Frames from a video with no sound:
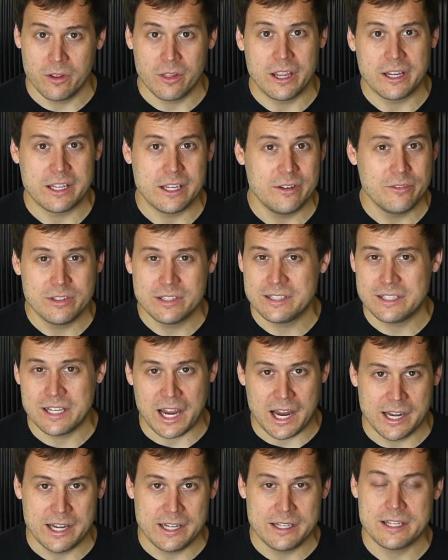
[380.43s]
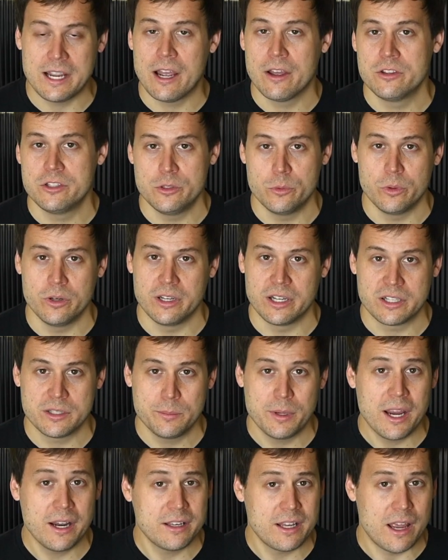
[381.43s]
Like, even tiny towns you wouldn't
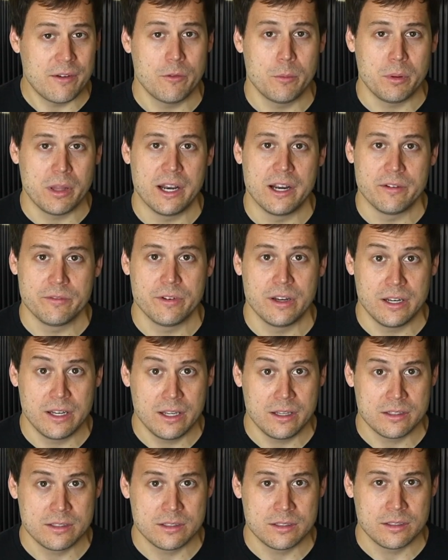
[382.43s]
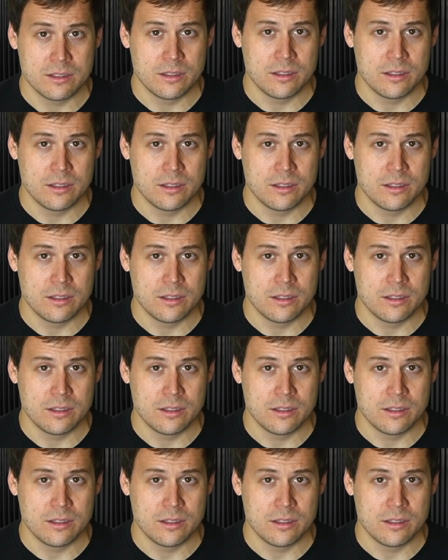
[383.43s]
expect have a Planet Fitness.